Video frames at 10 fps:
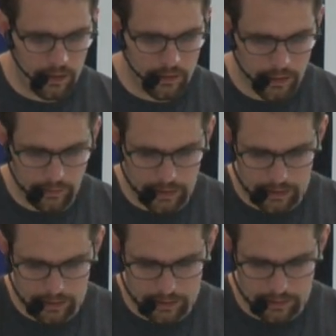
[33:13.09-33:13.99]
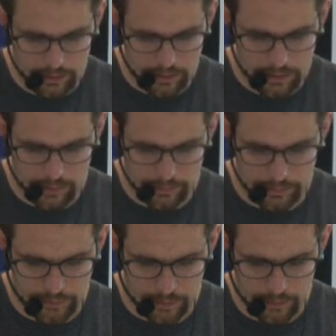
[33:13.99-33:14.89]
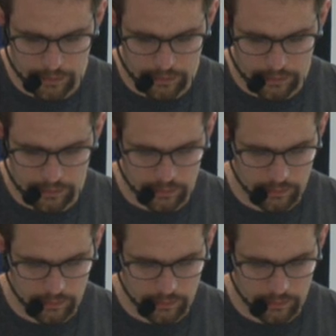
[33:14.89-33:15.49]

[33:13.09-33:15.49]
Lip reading: So I'm going to sample from model.